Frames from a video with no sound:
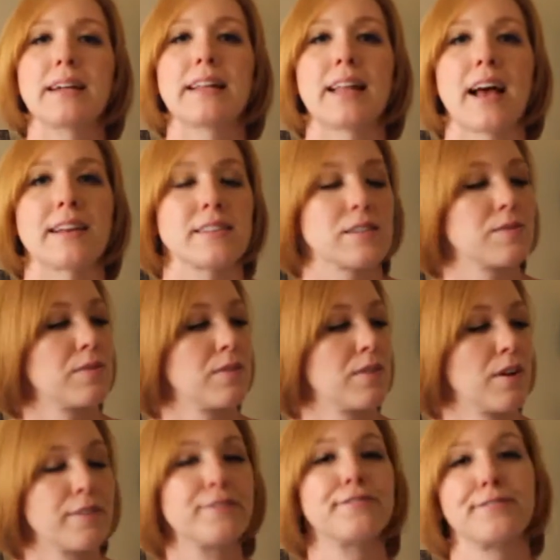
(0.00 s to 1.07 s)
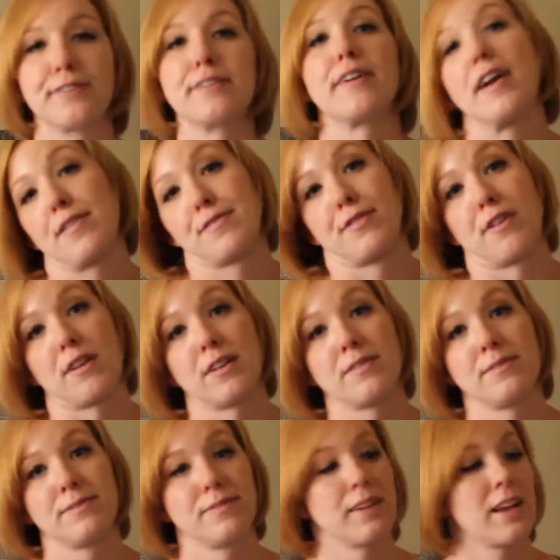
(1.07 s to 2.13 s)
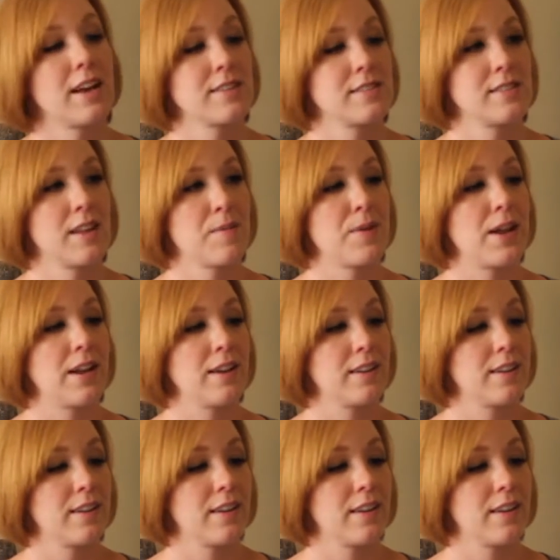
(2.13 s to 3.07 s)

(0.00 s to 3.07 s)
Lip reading: gonna last forever, because I mean,